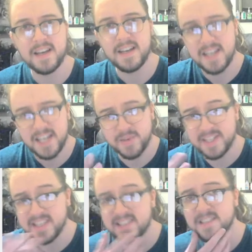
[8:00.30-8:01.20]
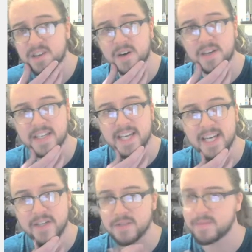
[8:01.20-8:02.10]
And we say this is a hard
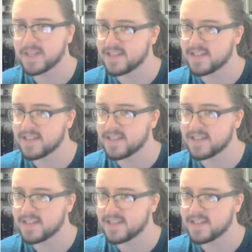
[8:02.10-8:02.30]
encounter, but